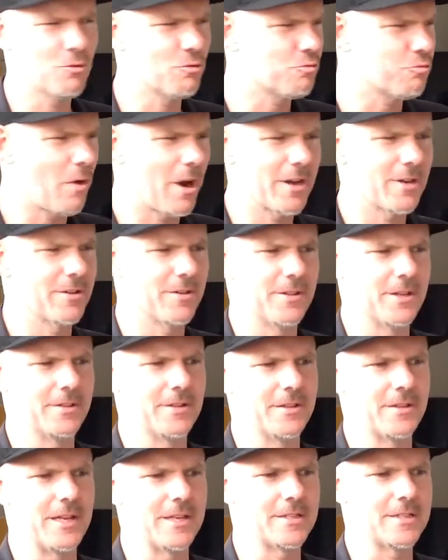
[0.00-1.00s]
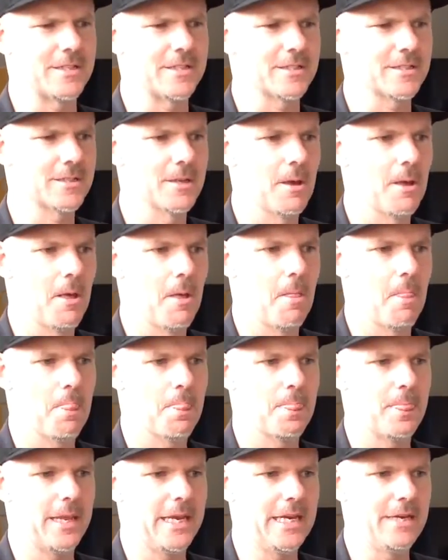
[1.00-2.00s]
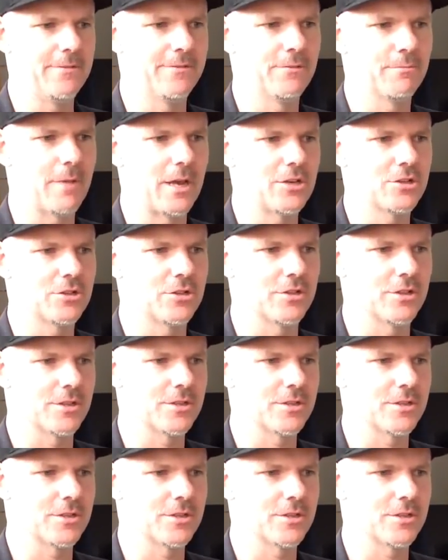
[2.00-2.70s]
great to think that there's this information